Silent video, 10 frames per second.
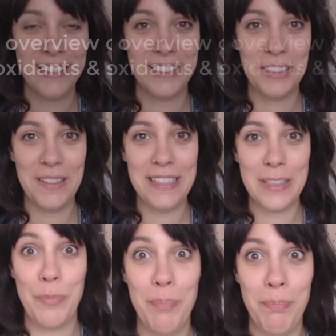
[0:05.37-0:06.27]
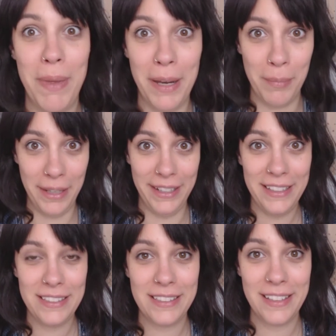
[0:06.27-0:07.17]
So it's been a
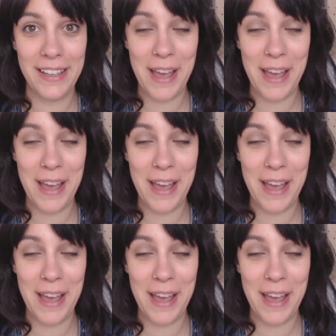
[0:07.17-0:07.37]
minute.